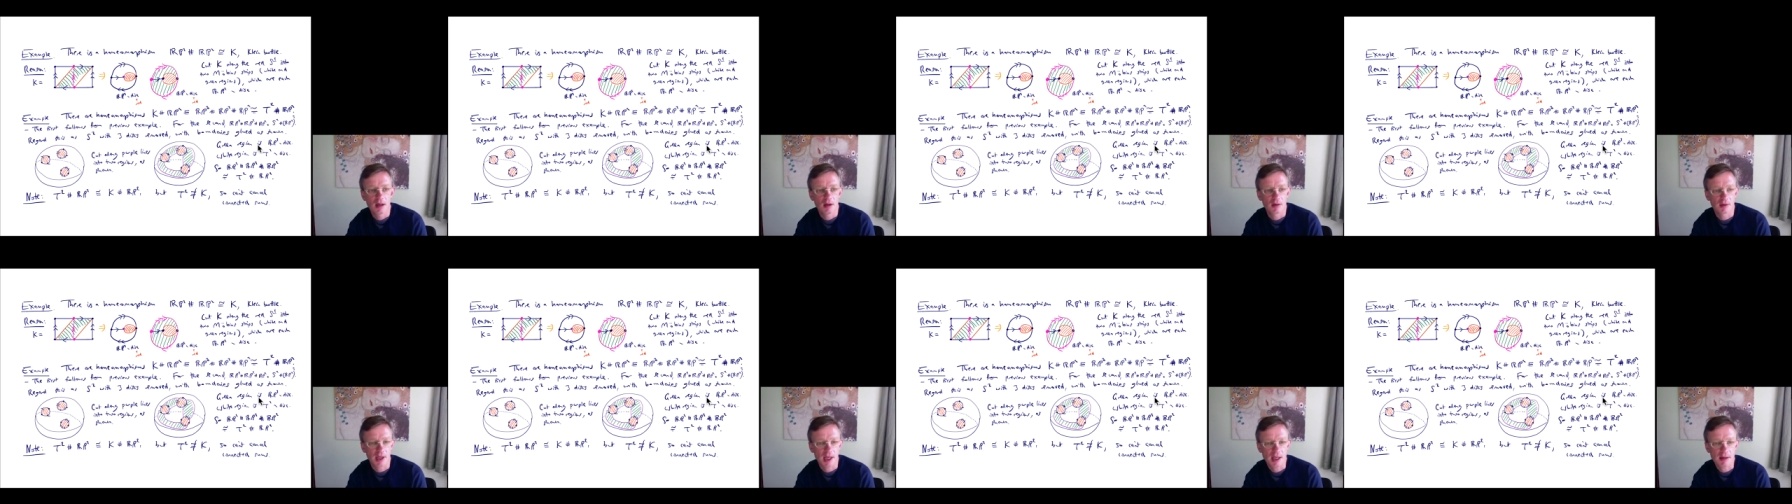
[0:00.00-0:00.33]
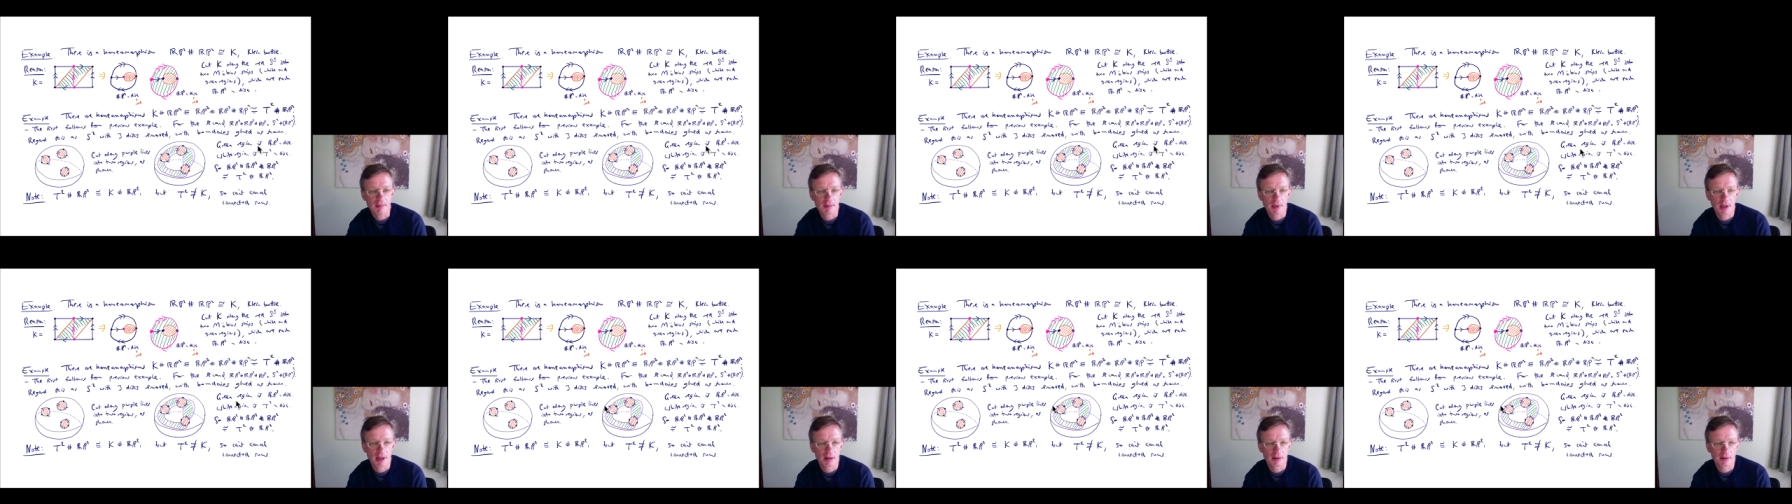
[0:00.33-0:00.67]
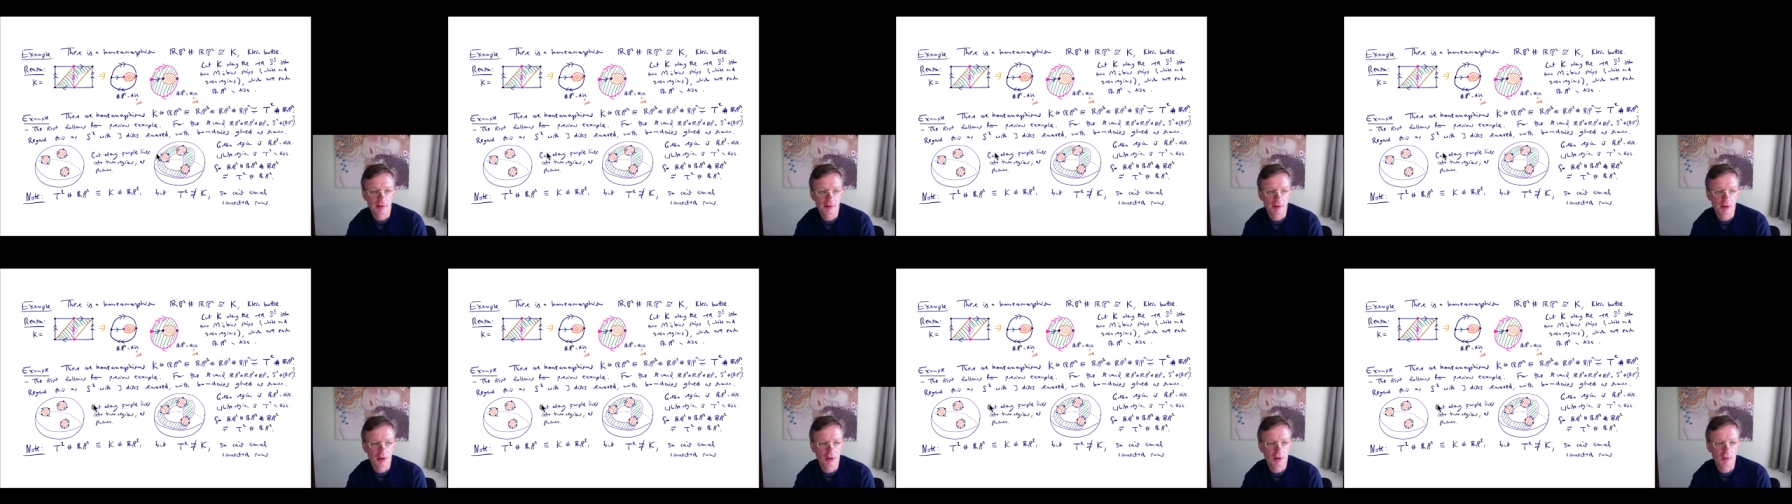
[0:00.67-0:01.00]
Okay,
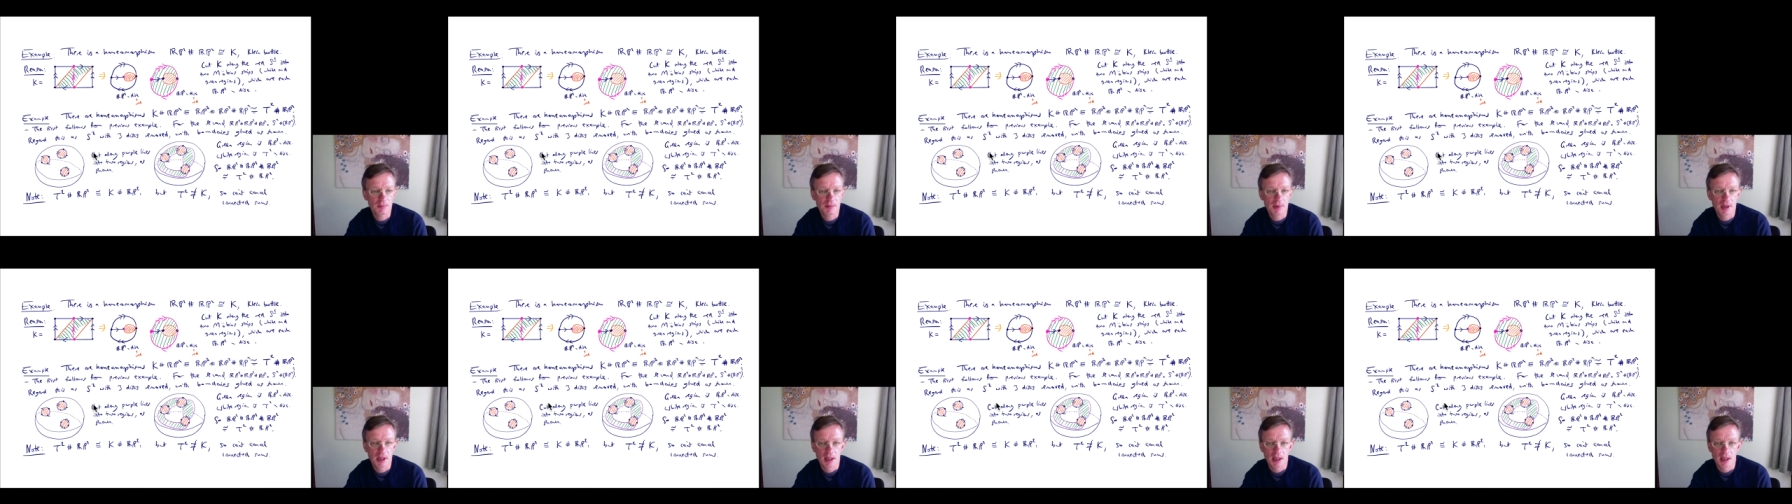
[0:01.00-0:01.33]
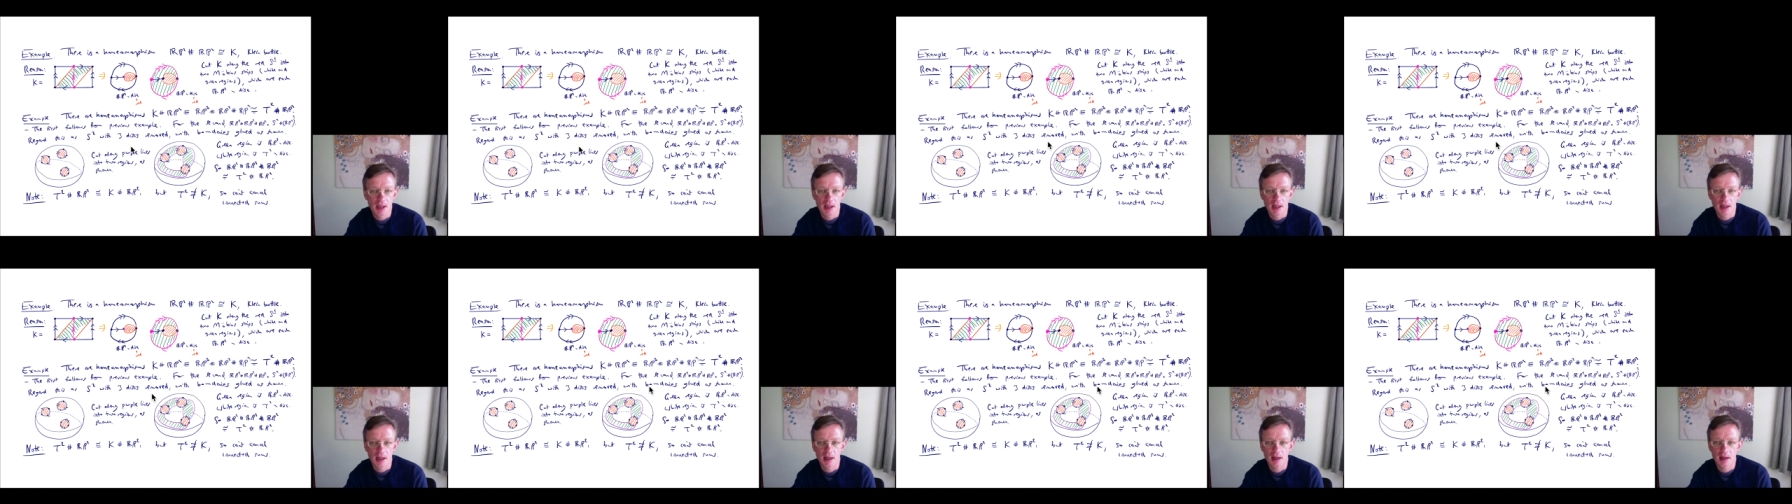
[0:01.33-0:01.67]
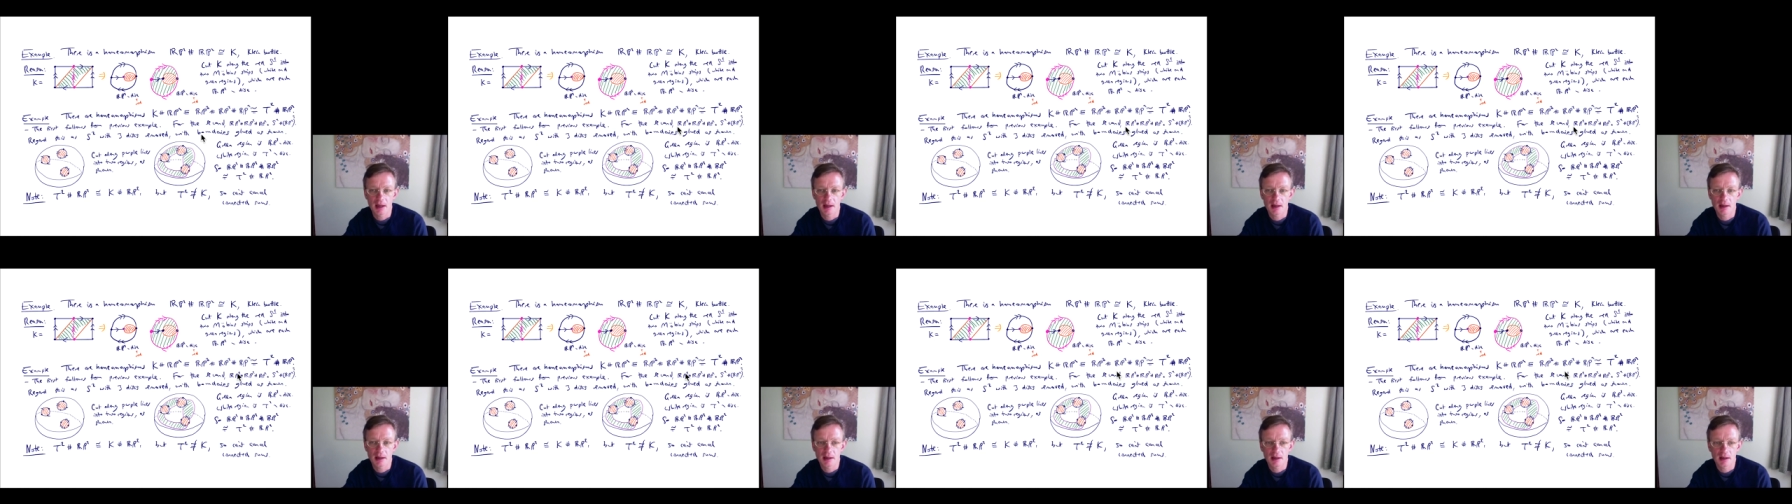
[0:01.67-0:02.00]
so
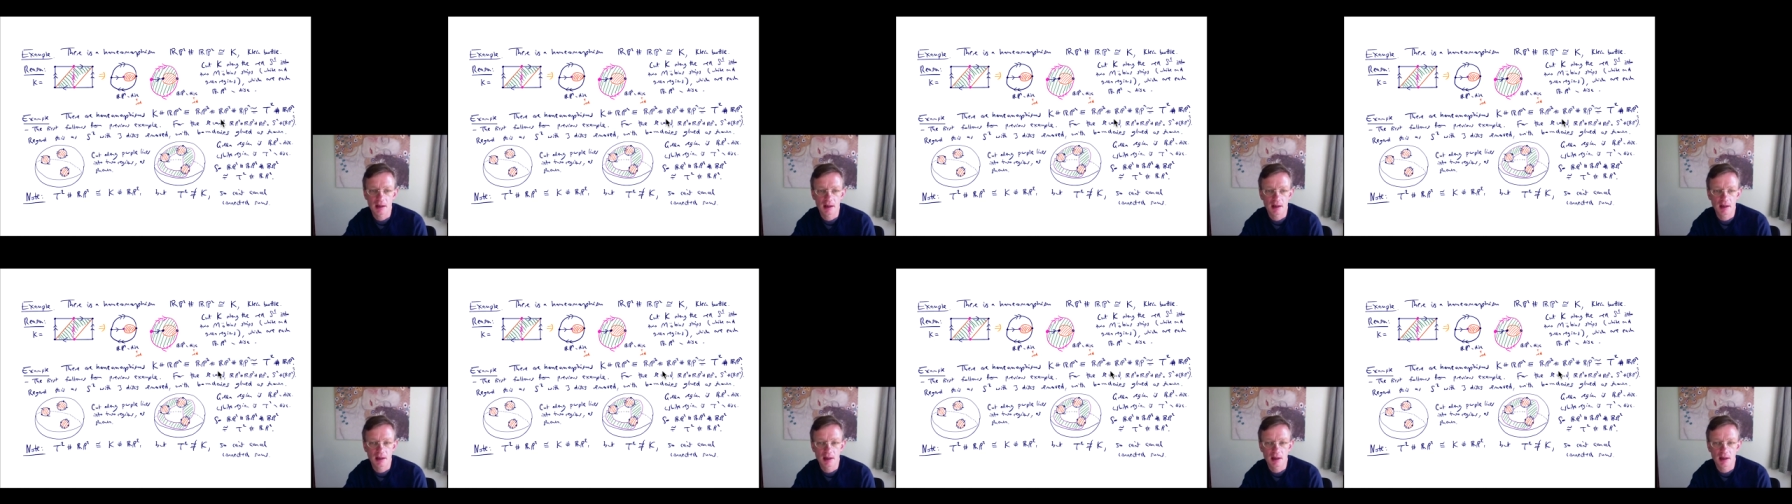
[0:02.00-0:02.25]
uh,